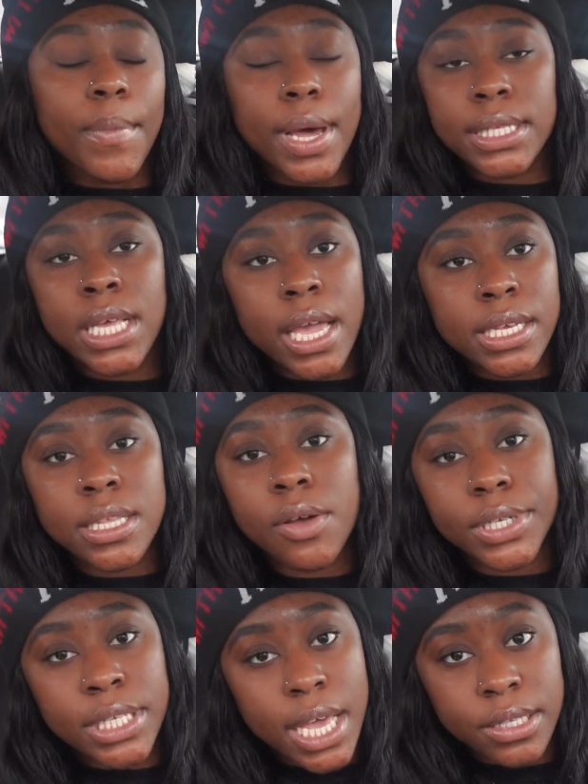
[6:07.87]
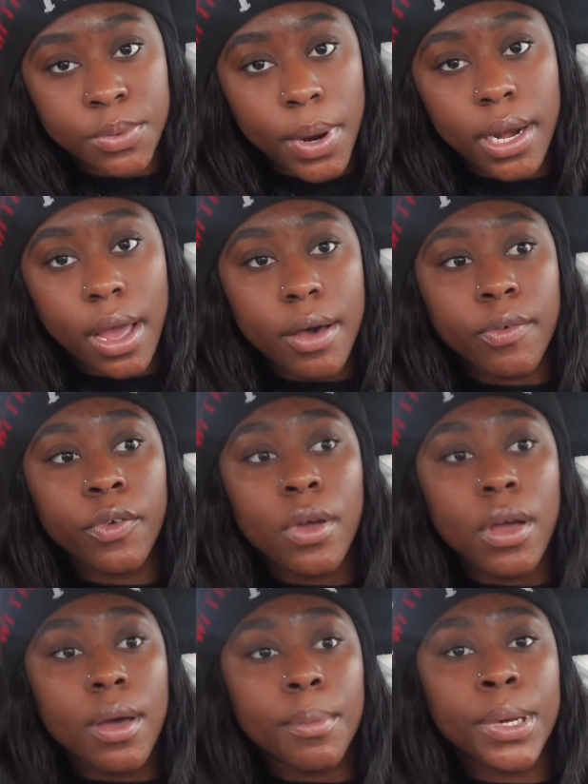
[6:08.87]
My tires are a tax write-off
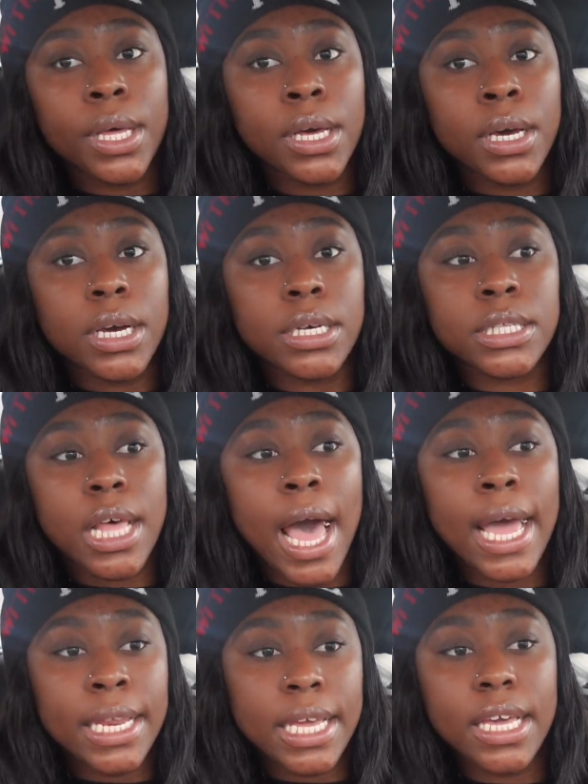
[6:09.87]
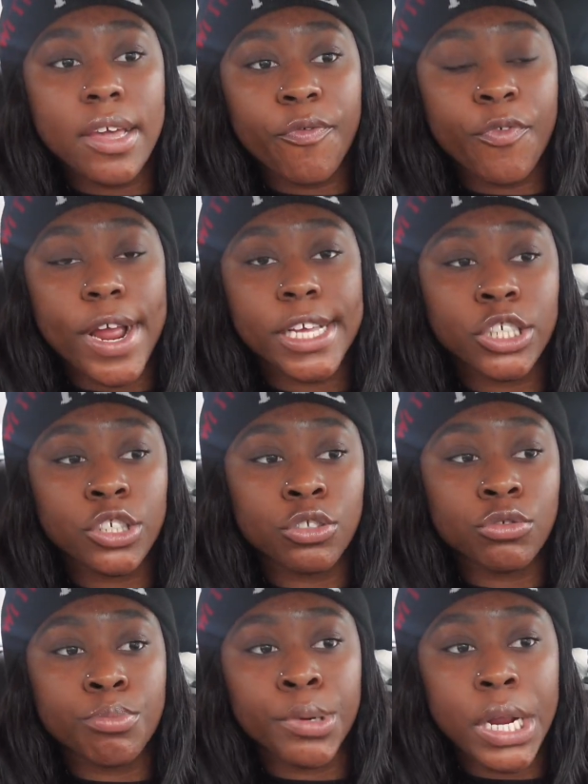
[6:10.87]
because I need fresh,
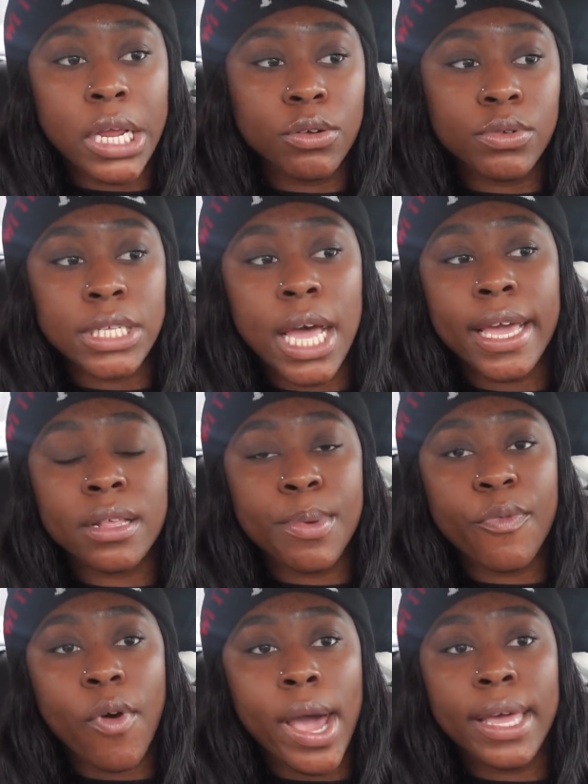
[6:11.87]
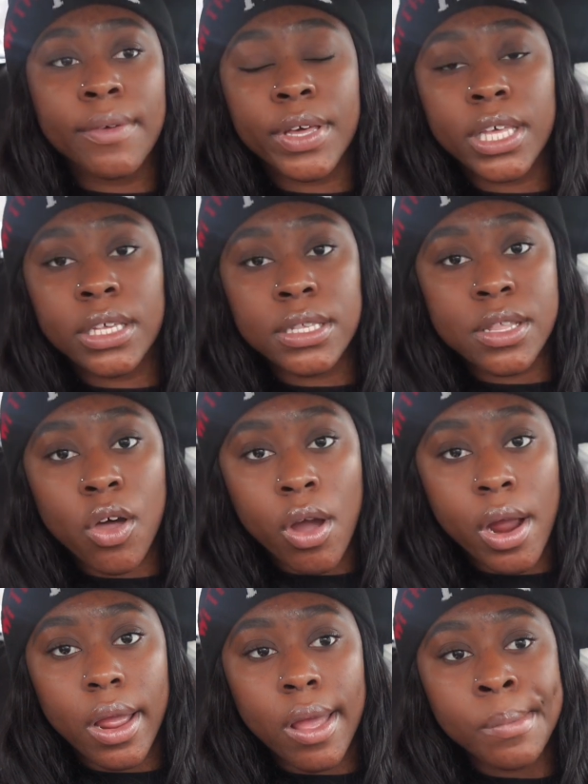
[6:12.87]
brand new tires before I even can
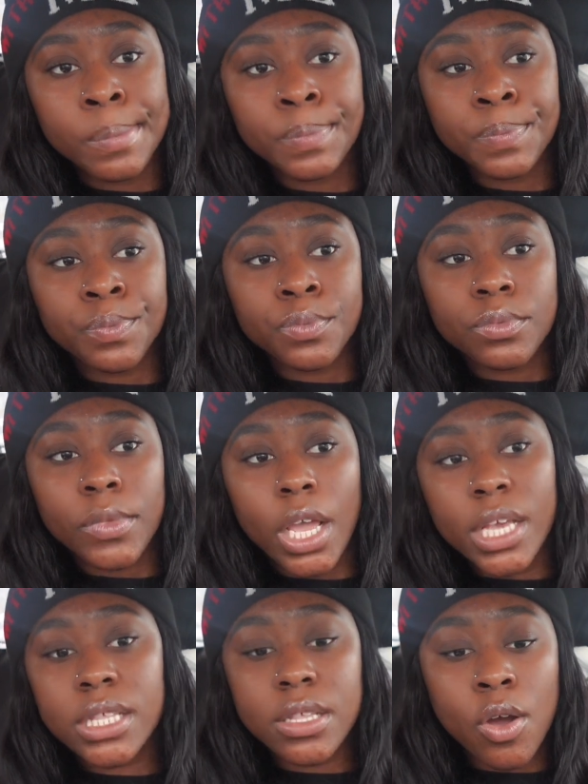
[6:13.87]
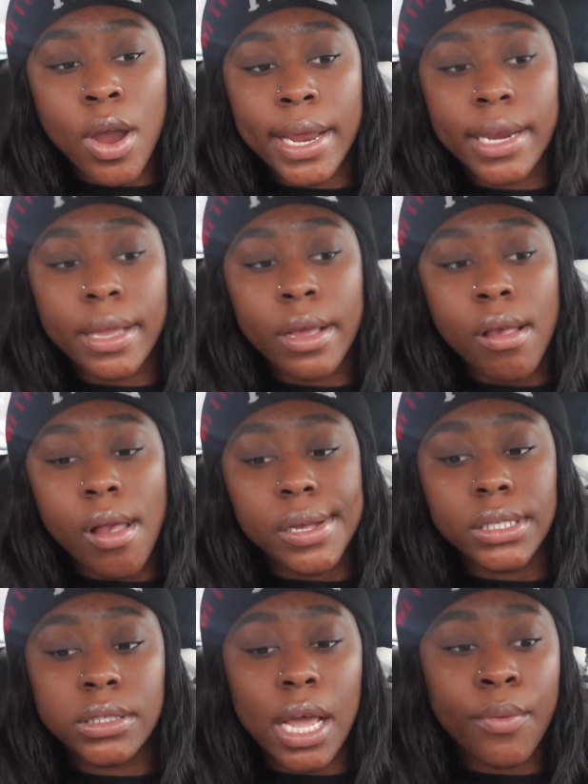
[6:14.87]
start Instacarting.
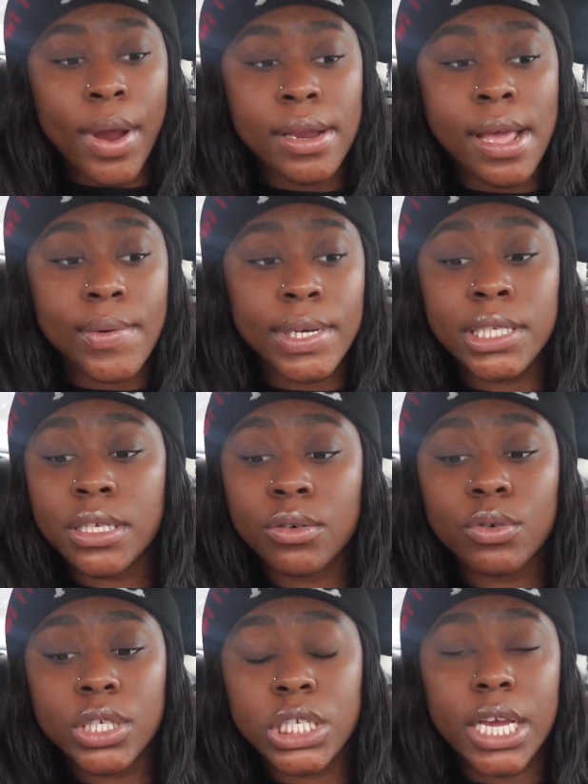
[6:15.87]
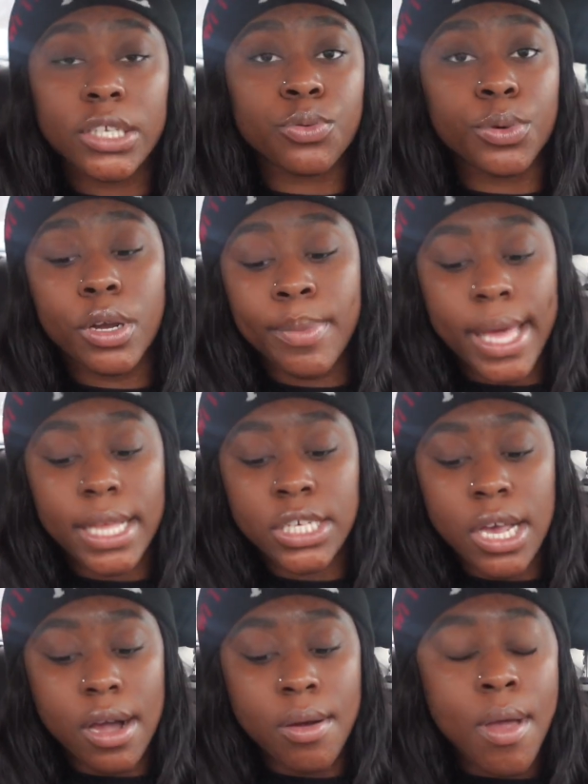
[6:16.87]
Like right now, I need an oil change real bad,
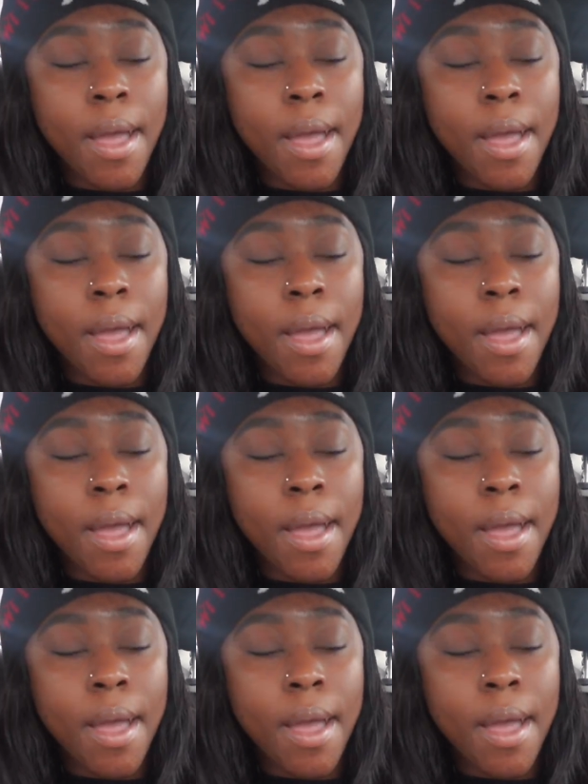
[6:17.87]
y'all.